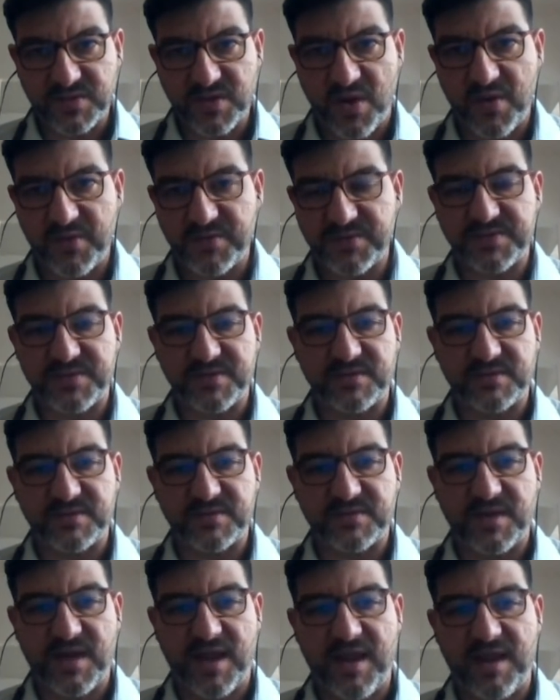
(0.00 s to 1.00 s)
show you
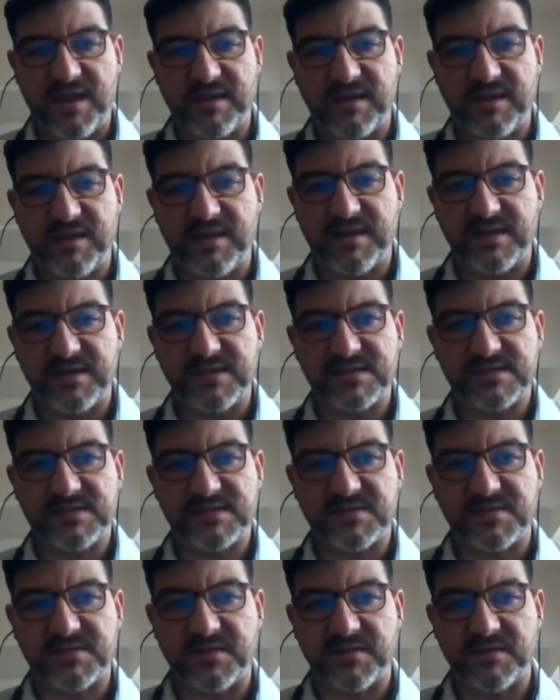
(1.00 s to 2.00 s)
today is
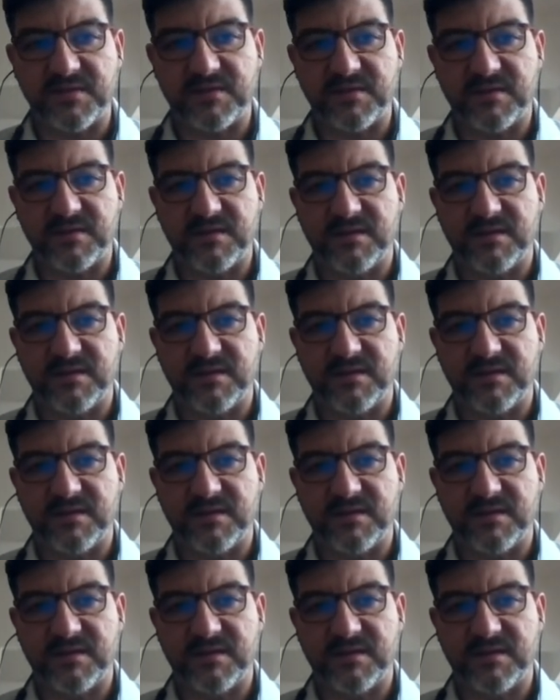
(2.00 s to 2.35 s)
to